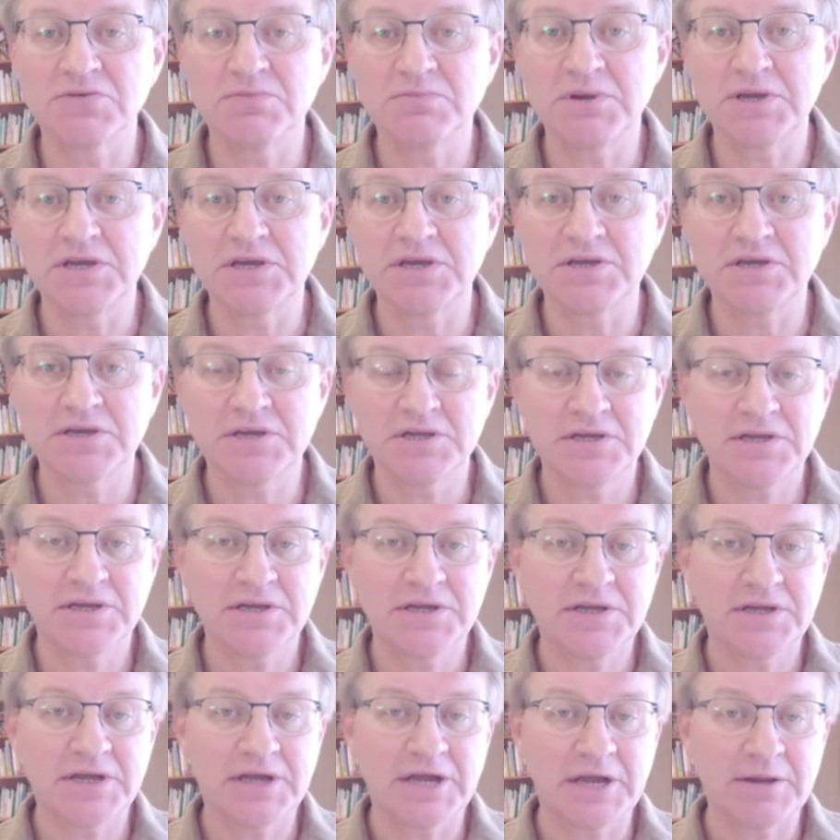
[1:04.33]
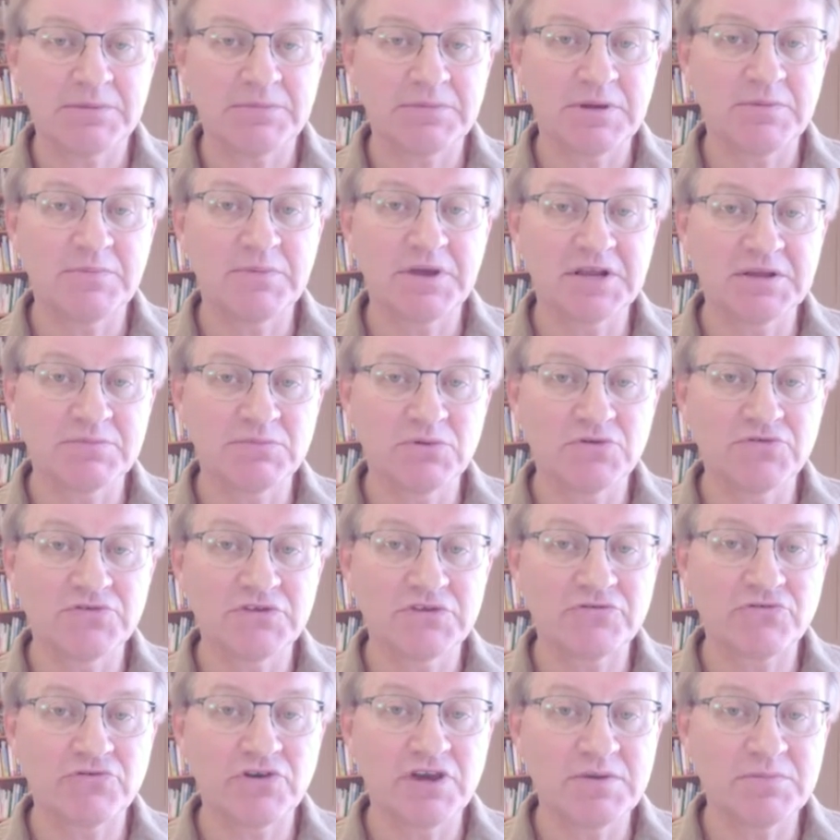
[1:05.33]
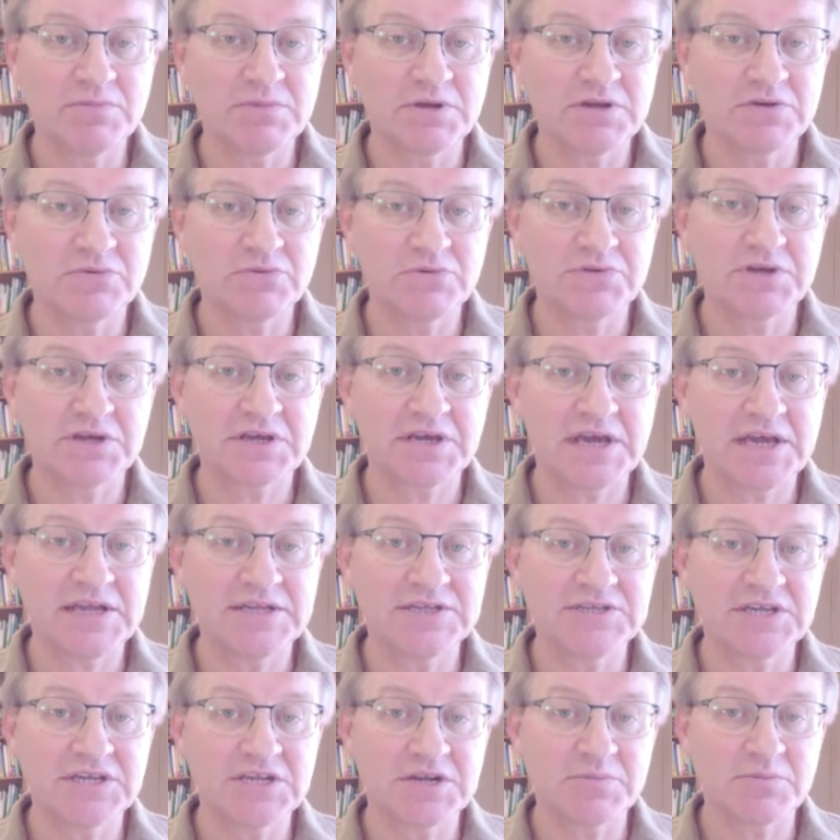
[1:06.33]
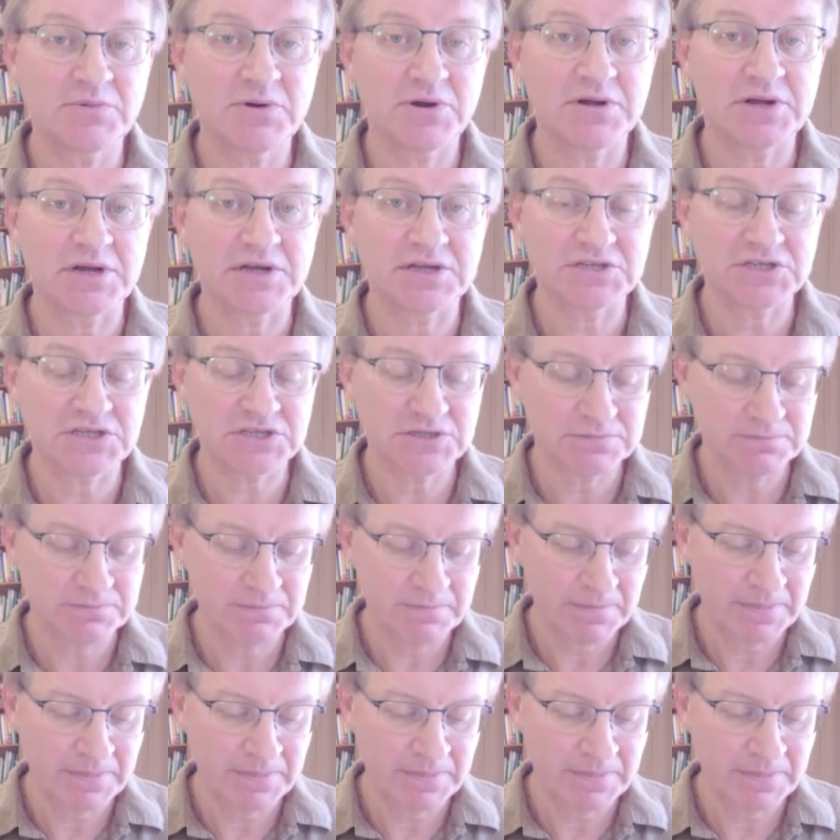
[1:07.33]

be um, amenable to treatment with the Canxida products.